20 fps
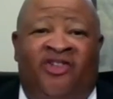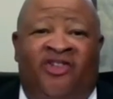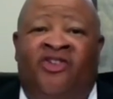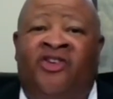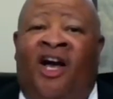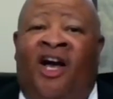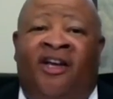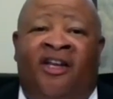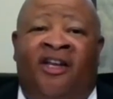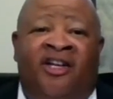
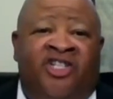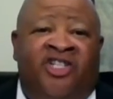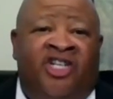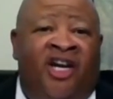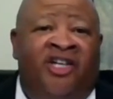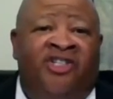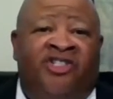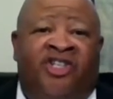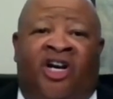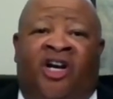And you're not going to
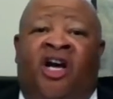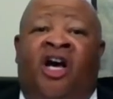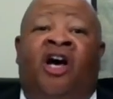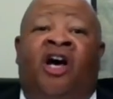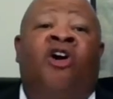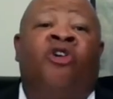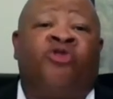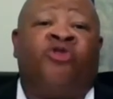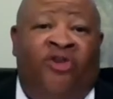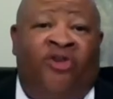change a
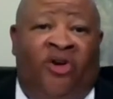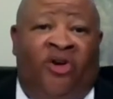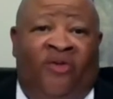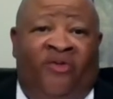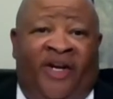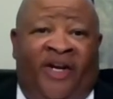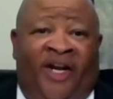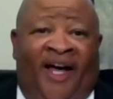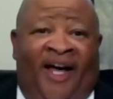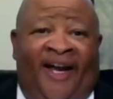culture
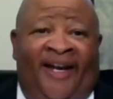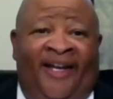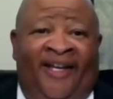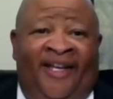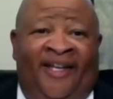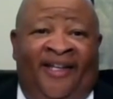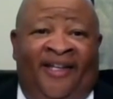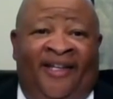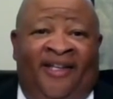overnight.